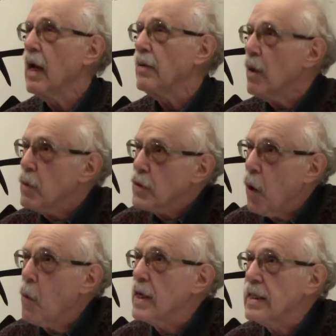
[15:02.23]
there was
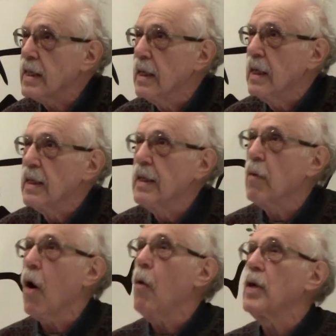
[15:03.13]
always
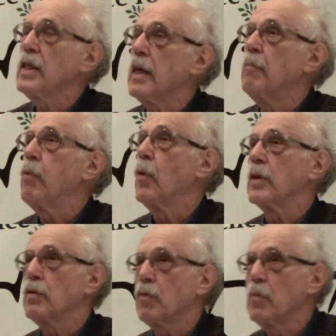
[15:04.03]
there were always
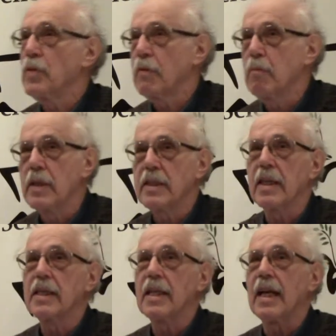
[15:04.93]
important groups in
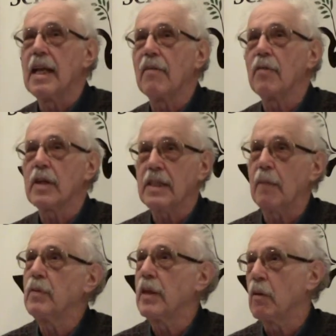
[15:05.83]
business that never
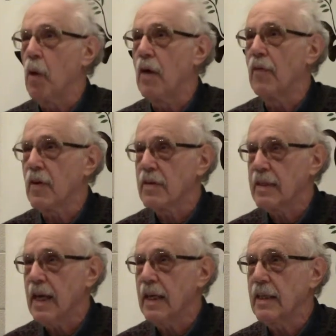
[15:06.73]
accepted the welfare
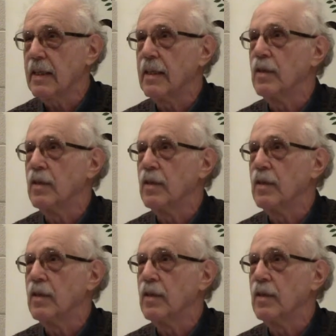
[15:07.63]
state,